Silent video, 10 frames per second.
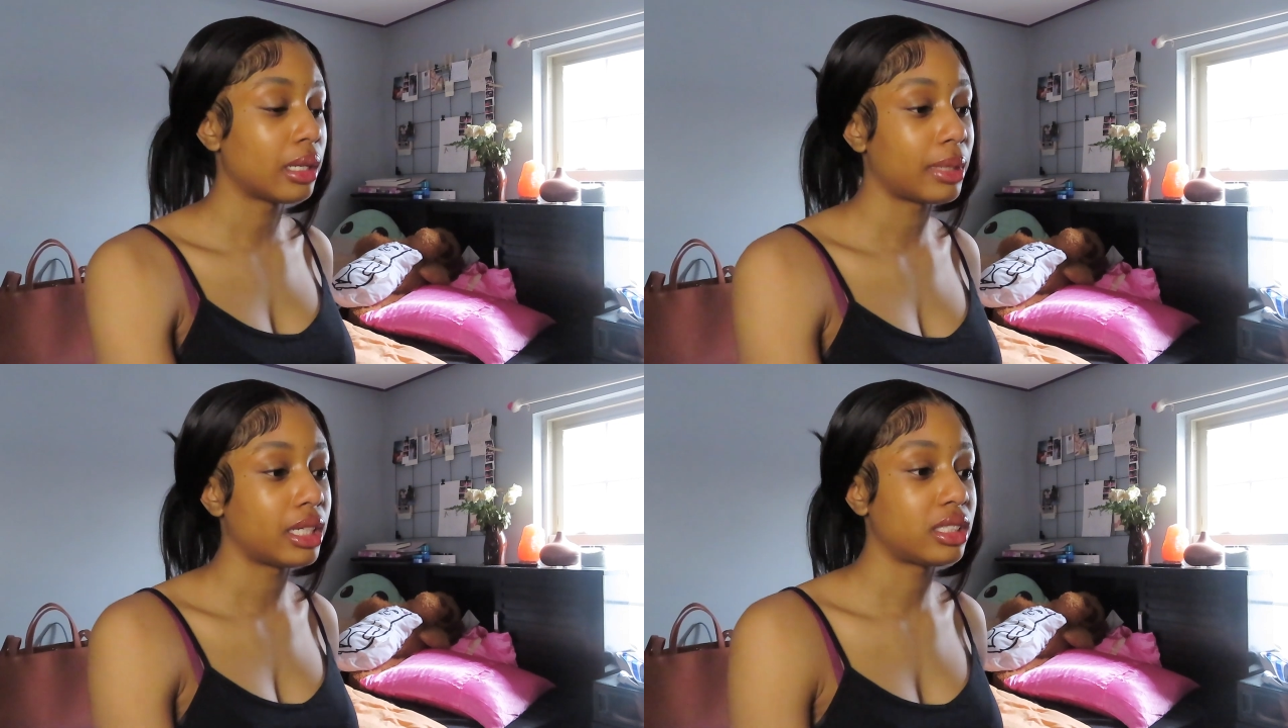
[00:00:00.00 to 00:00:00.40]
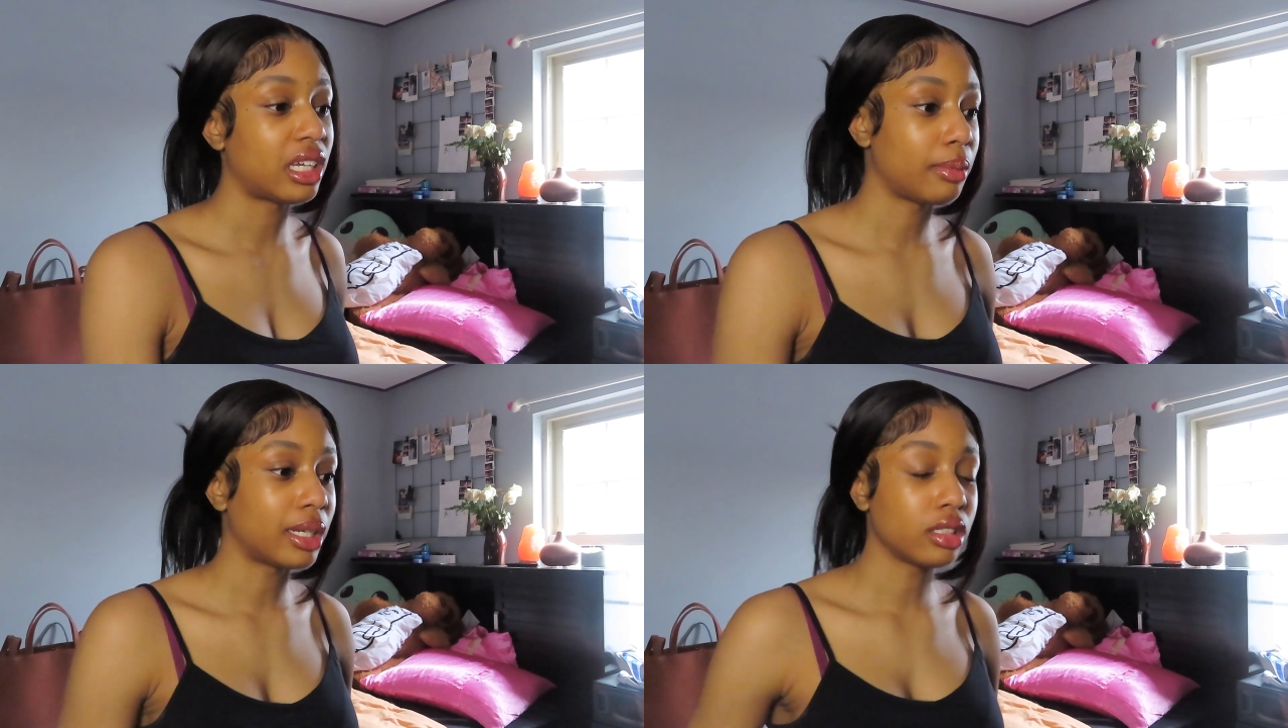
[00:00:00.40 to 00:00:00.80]
And by the
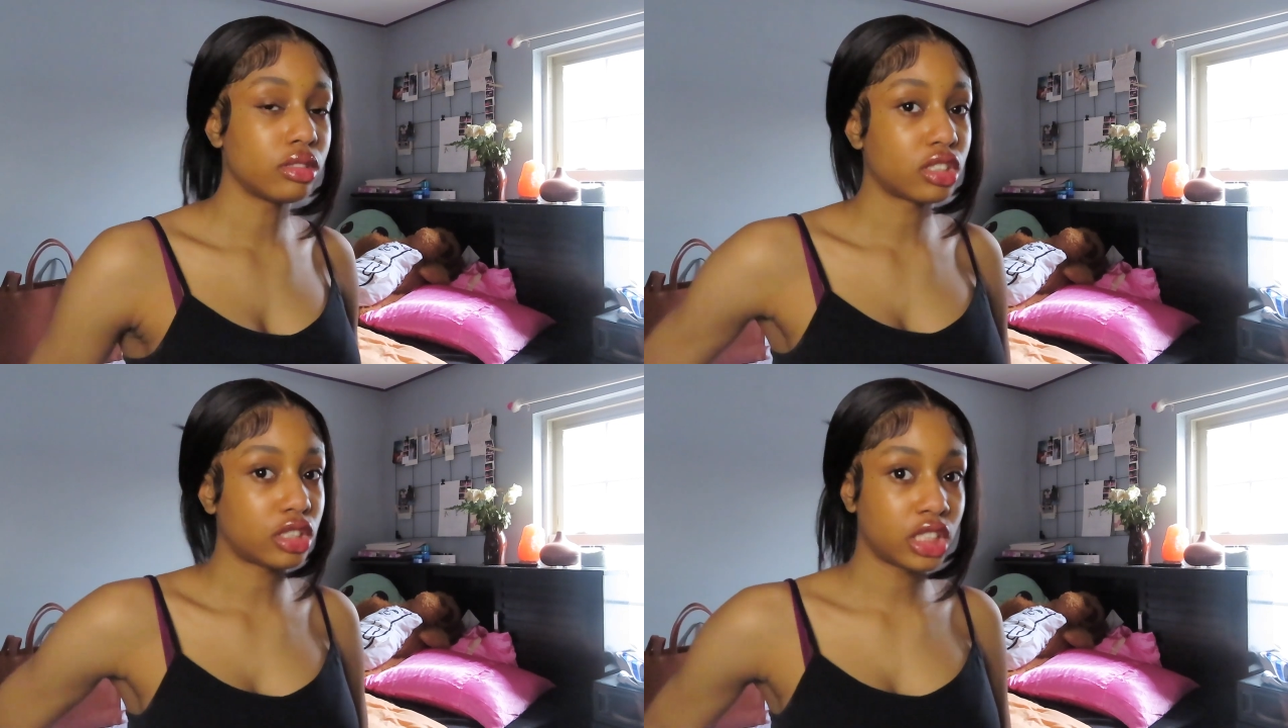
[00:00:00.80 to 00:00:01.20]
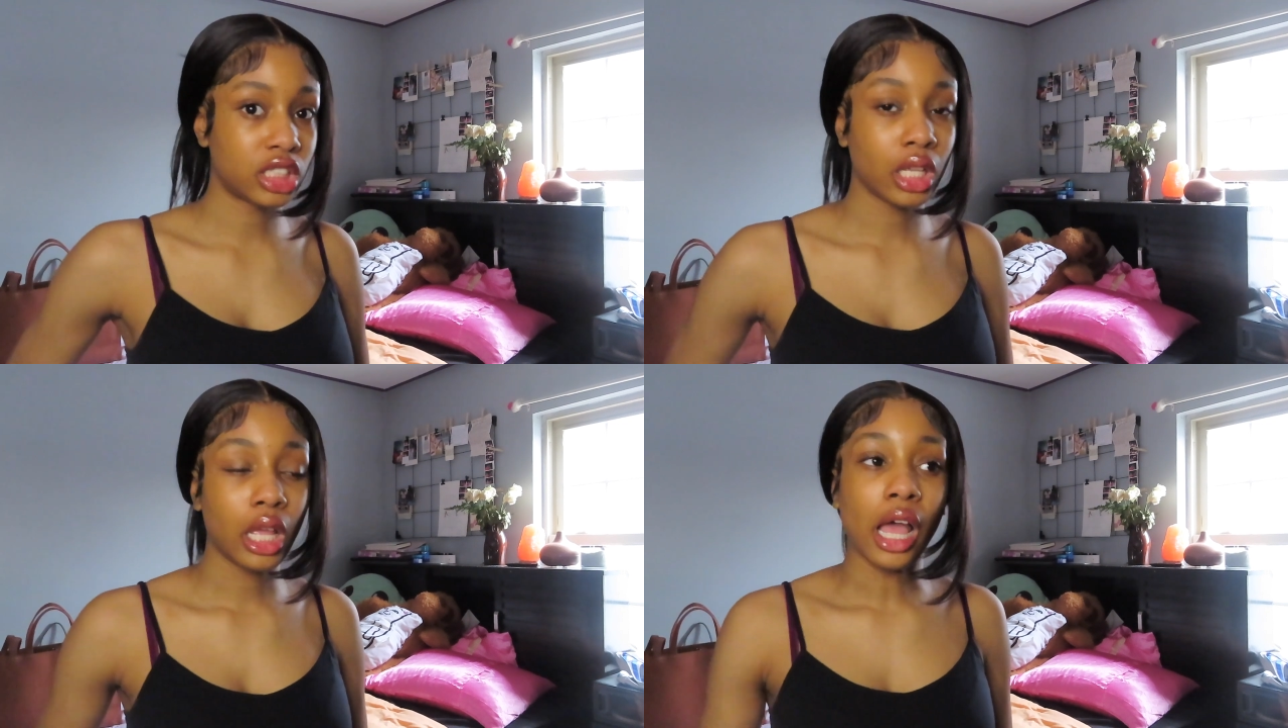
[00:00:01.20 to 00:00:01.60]
time my clothes are
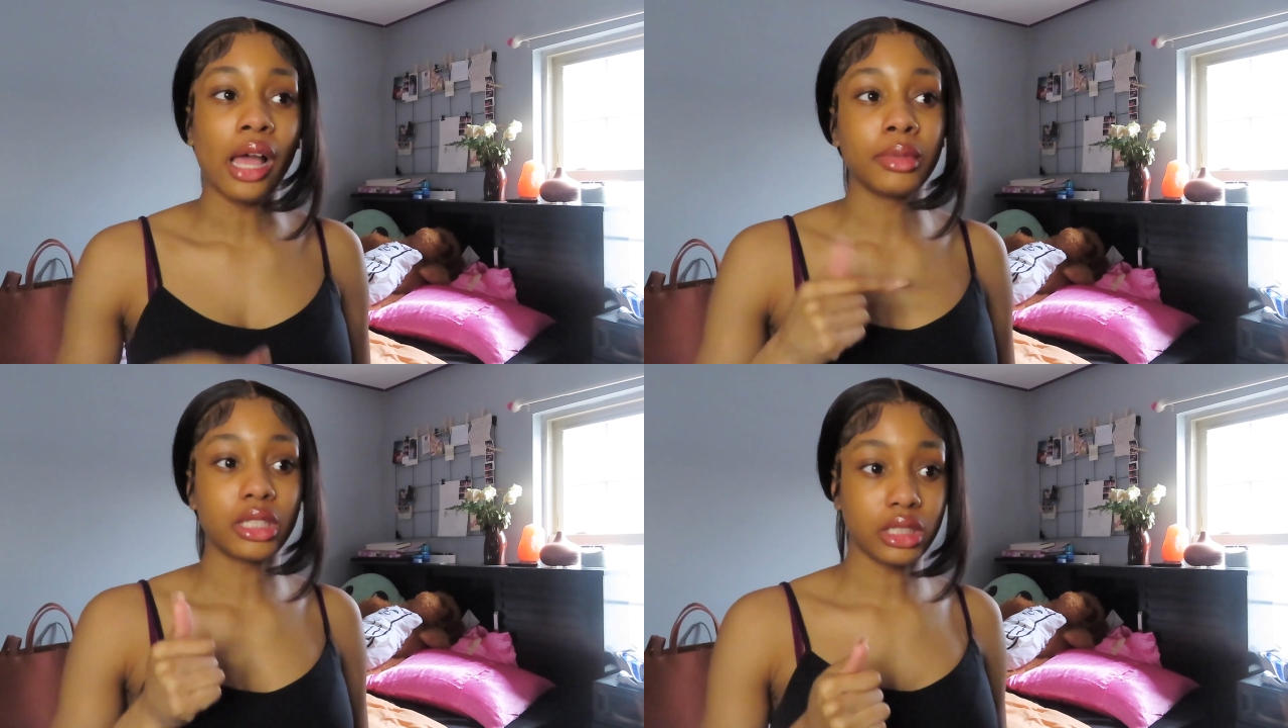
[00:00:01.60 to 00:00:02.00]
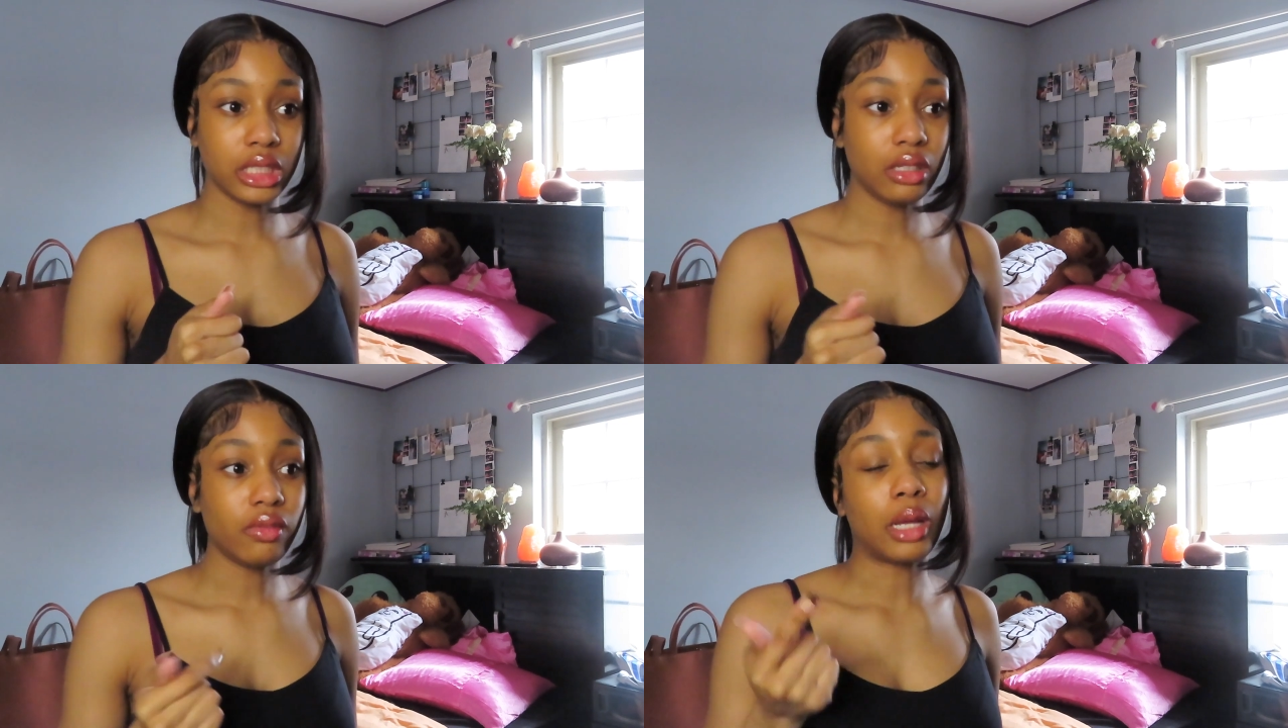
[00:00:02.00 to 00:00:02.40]
on, I'm going to leave.